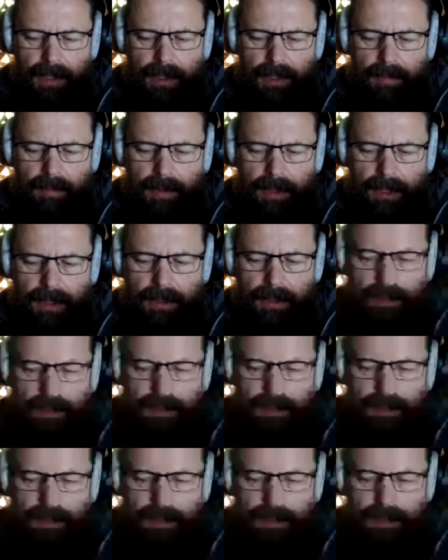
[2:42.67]

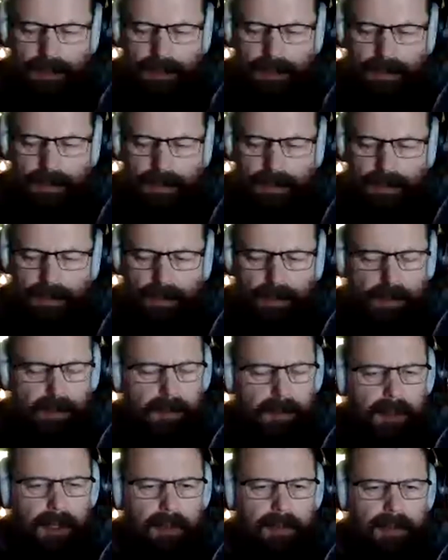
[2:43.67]
Because to those
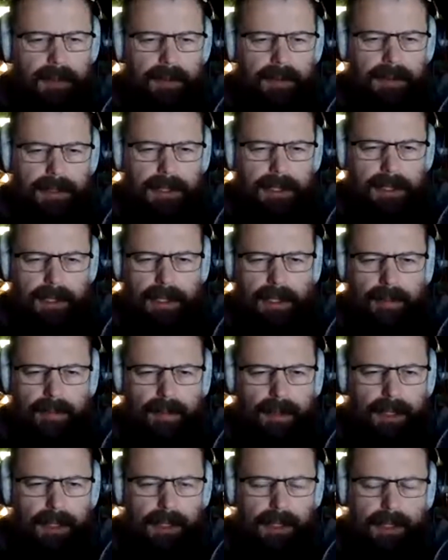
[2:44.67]
people who say that
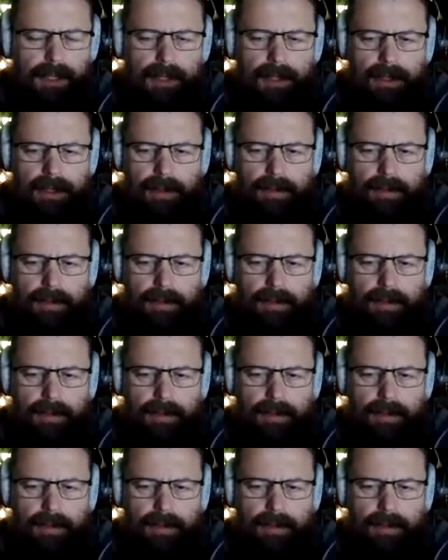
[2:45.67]
money